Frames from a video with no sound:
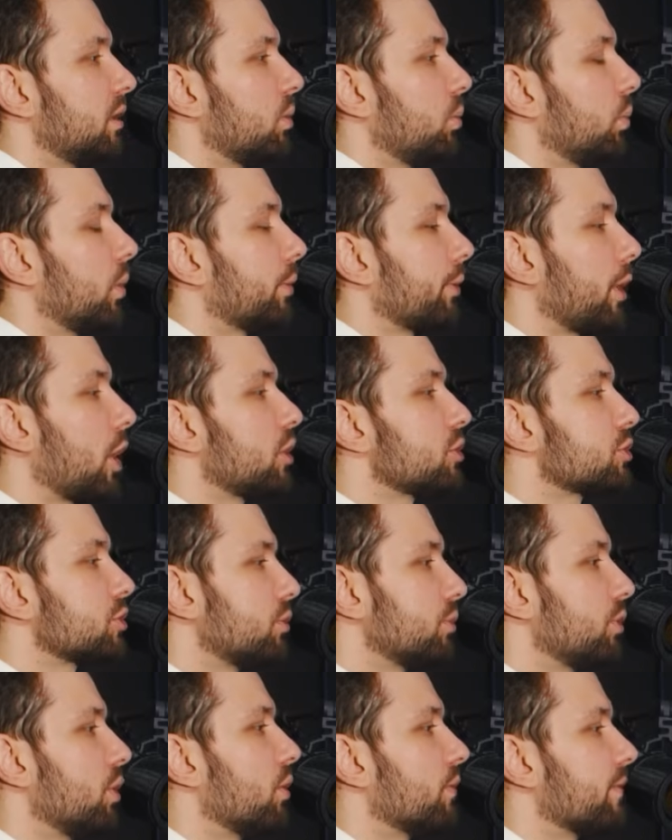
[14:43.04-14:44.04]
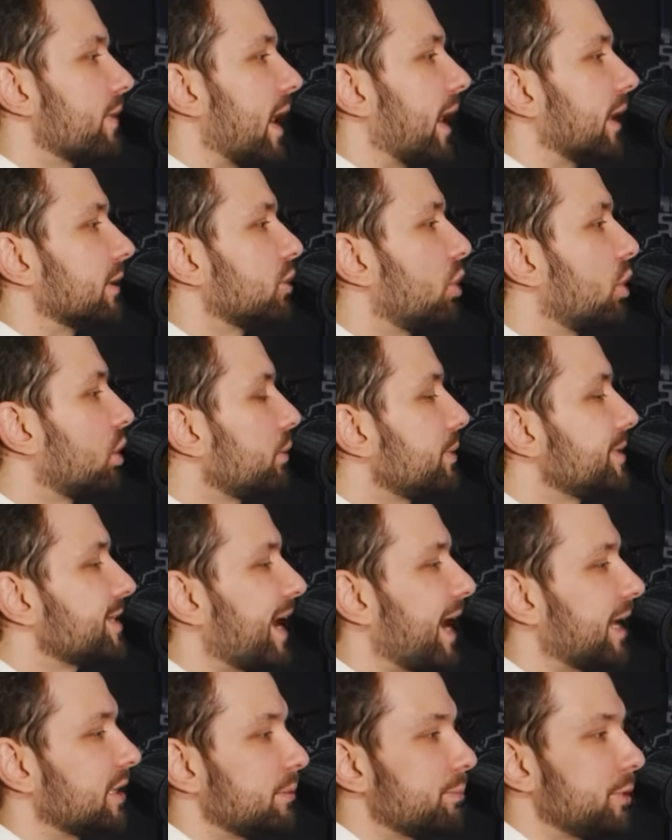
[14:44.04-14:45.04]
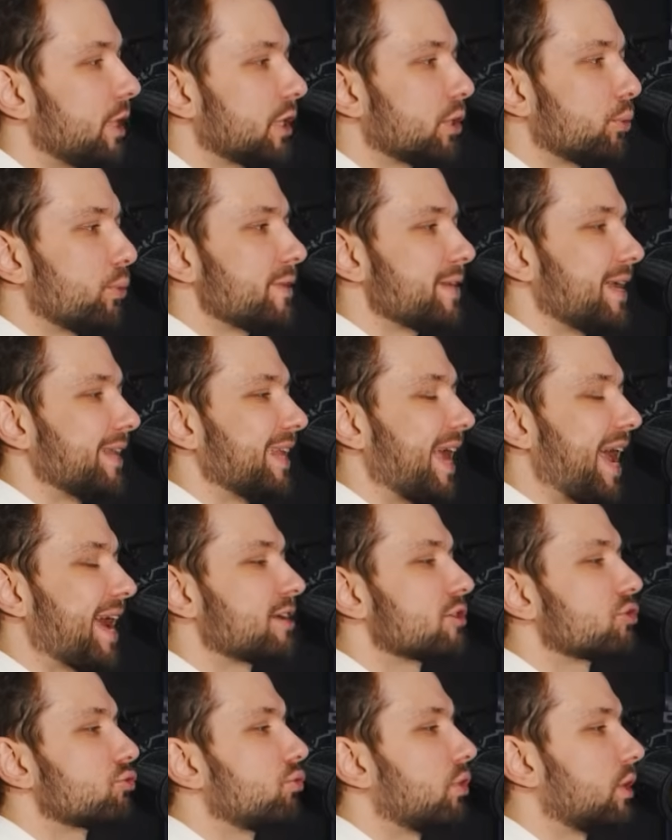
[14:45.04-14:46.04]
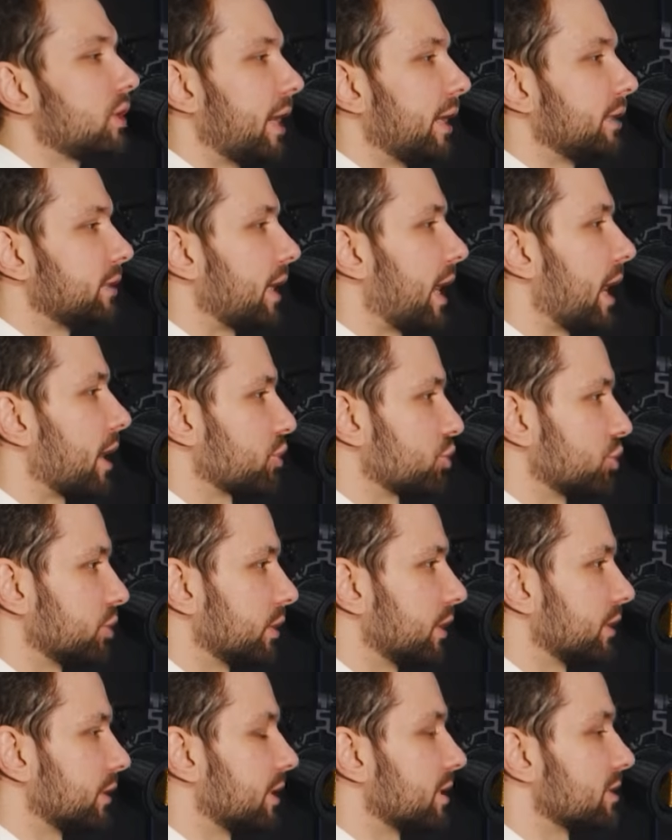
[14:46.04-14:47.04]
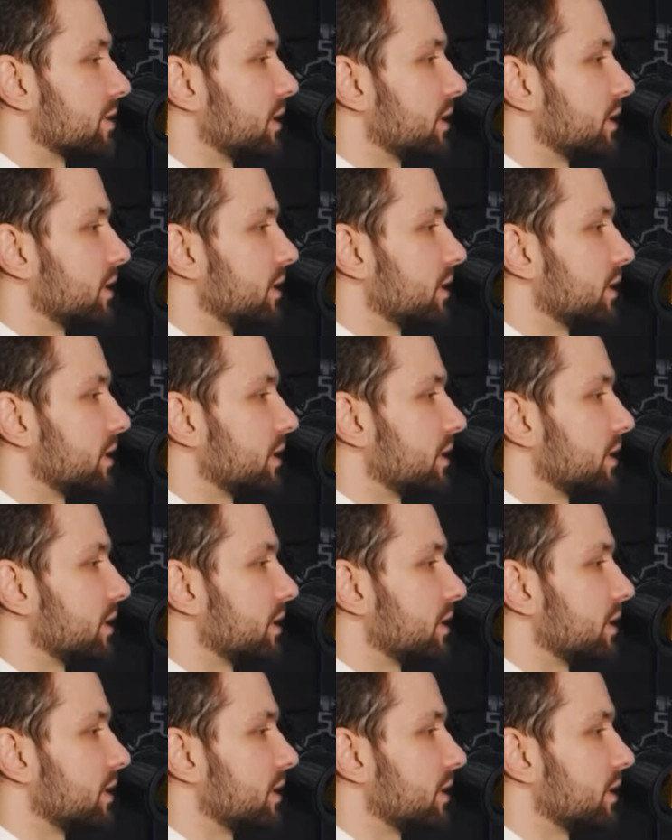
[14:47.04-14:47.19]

What we also know that Horowitz had a piano with an extra light action in his